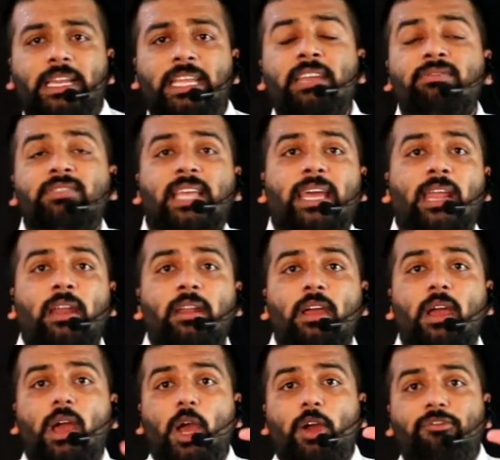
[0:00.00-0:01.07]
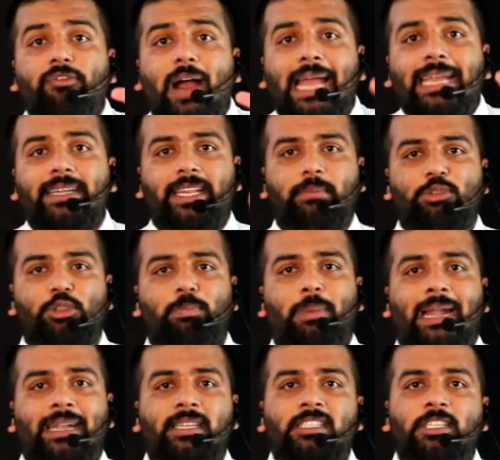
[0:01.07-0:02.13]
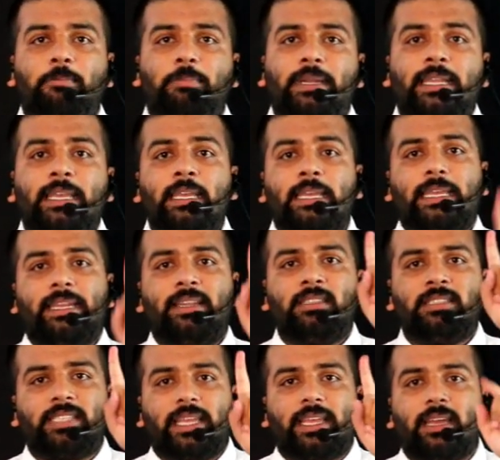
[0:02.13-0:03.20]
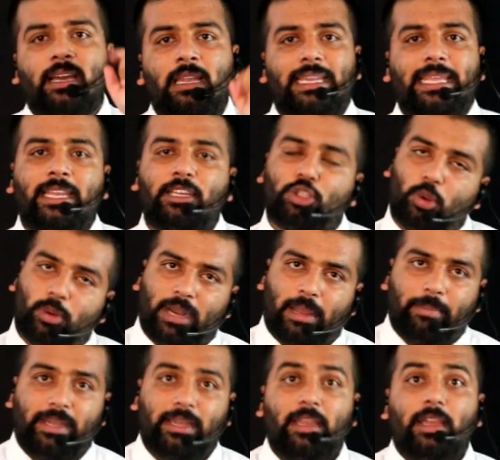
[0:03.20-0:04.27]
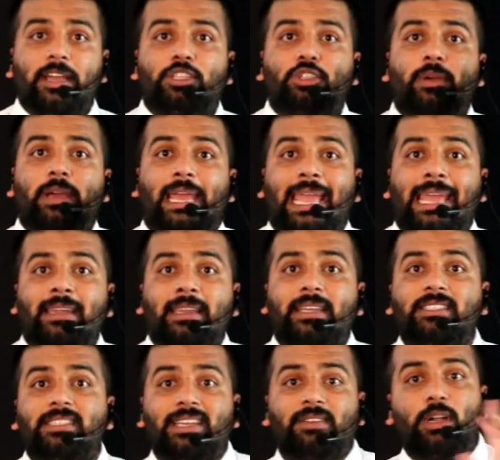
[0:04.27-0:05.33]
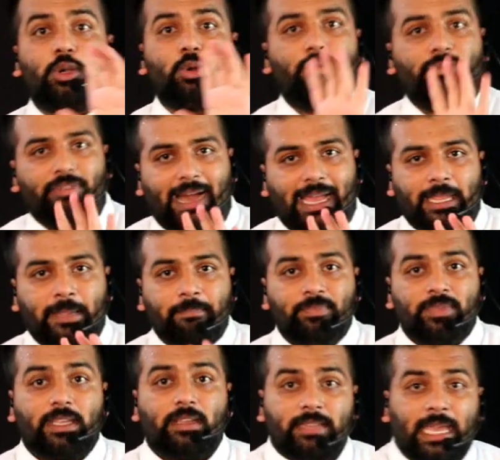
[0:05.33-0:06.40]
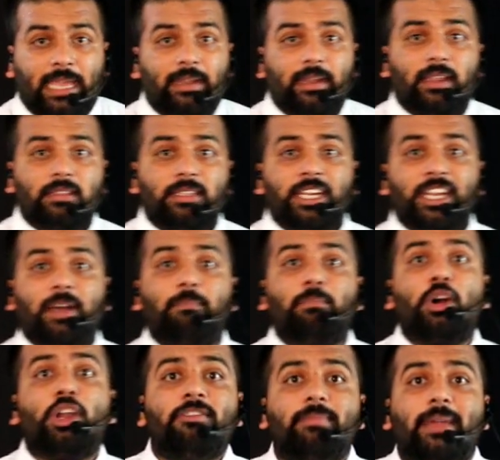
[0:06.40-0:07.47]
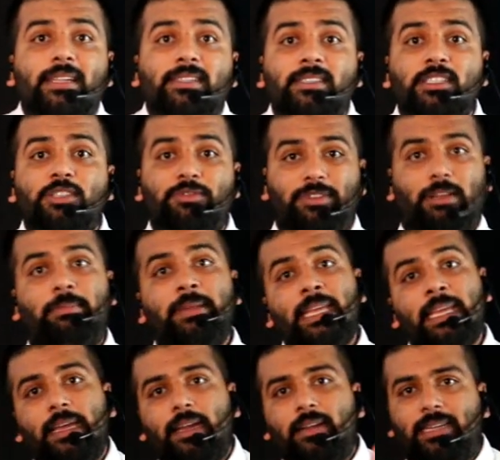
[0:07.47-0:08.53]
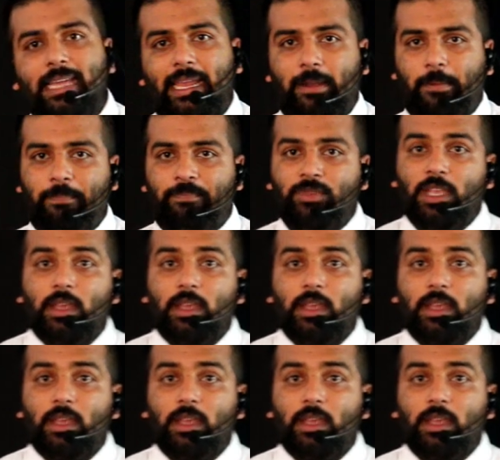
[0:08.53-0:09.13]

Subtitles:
If there are 5 teams participating in a single league tournament, so n is equal to 5, then the number of matches will be 10.